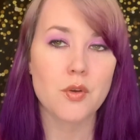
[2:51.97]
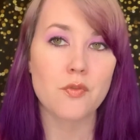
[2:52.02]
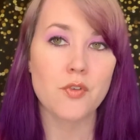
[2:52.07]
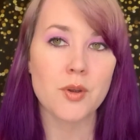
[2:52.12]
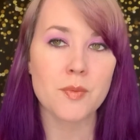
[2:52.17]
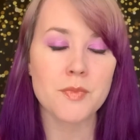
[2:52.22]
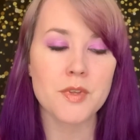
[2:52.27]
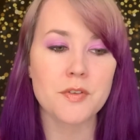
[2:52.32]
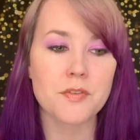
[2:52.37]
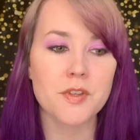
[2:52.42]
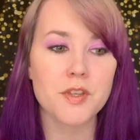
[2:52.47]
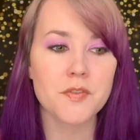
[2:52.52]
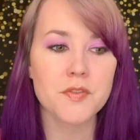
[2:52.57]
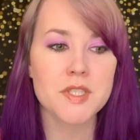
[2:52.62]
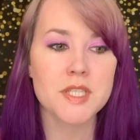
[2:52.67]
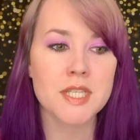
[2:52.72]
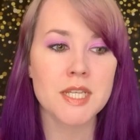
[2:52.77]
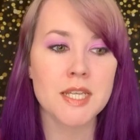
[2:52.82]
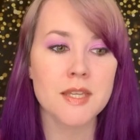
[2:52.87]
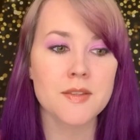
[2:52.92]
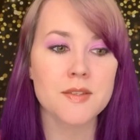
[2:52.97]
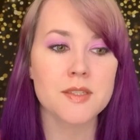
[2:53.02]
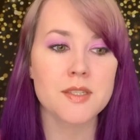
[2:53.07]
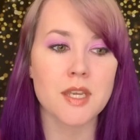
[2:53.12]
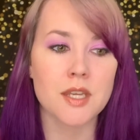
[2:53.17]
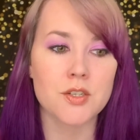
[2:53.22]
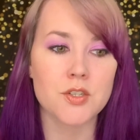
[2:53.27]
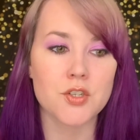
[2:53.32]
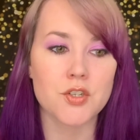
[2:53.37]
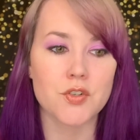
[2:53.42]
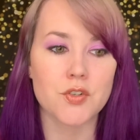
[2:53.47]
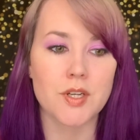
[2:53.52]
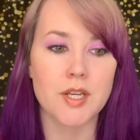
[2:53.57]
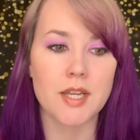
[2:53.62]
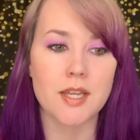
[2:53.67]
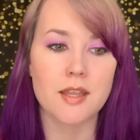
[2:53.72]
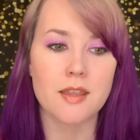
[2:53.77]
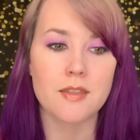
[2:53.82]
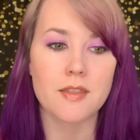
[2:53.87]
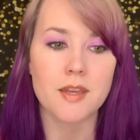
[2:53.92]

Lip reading: From the 15th century,